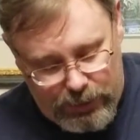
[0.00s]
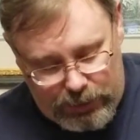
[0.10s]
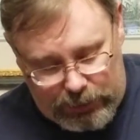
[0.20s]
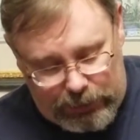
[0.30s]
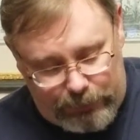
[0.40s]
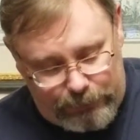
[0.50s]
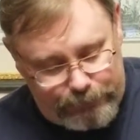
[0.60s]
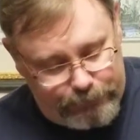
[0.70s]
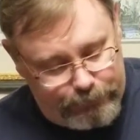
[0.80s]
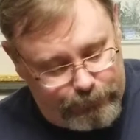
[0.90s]

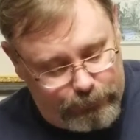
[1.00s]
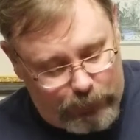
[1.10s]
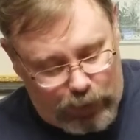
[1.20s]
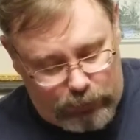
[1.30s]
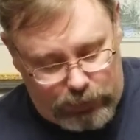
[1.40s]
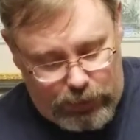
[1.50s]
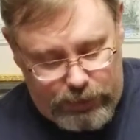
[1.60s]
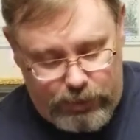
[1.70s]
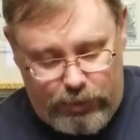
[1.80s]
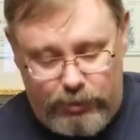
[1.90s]

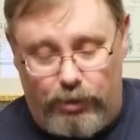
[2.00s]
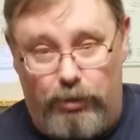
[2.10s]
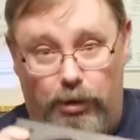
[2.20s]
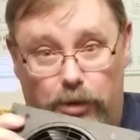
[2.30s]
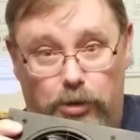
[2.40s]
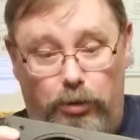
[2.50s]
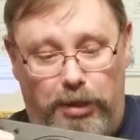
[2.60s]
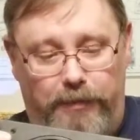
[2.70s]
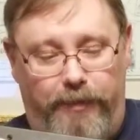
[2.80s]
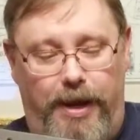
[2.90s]
So there's our
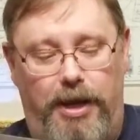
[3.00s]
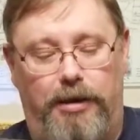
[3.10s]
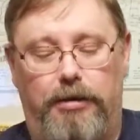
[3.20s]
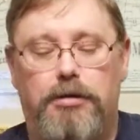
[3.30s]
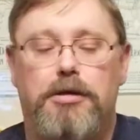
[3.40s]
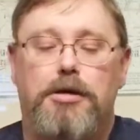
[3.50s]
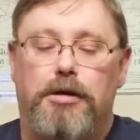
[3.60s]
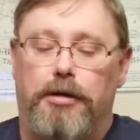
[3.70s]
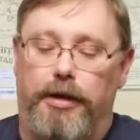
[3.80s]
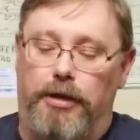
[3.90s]
cooling fan
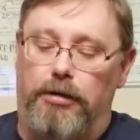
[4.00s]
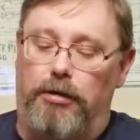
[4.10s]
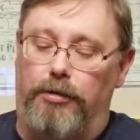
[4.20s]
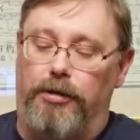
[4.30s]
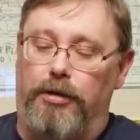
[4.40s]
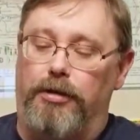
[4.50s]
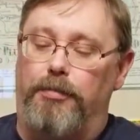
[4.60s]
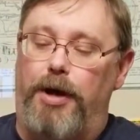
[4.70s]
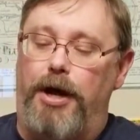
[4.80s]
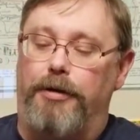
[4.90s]
there on the
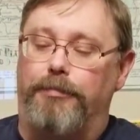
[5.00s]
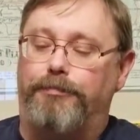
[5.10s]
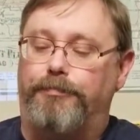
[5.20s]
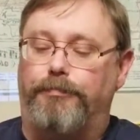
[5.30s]
bottom.